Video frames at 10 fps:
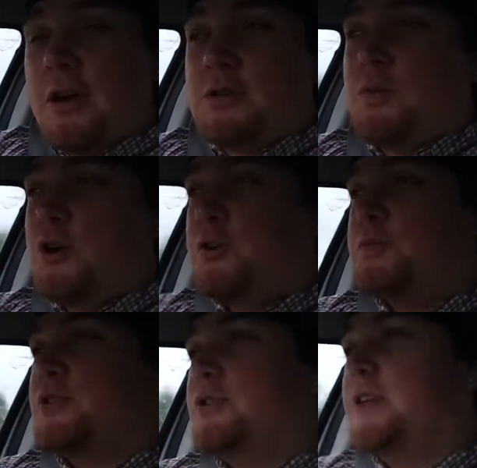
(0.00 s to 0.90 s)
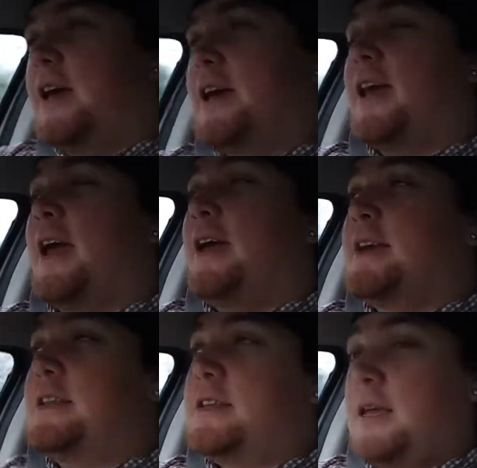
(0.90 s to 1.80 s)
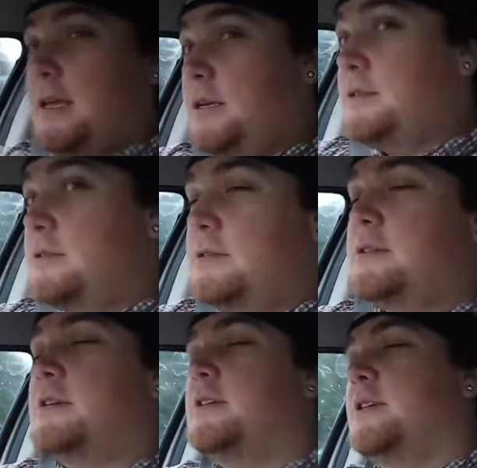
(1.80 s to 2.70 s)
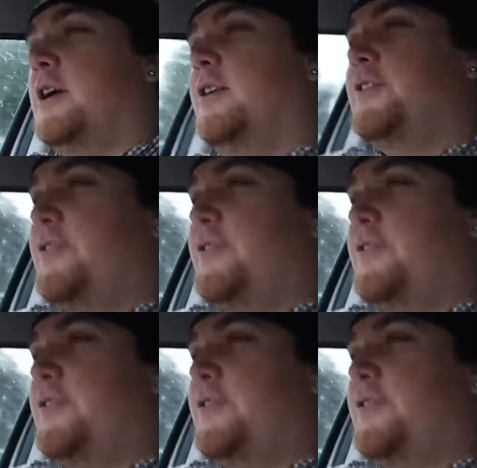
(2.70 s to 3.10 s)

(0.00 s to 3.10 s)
guys, and welcome to day 18 of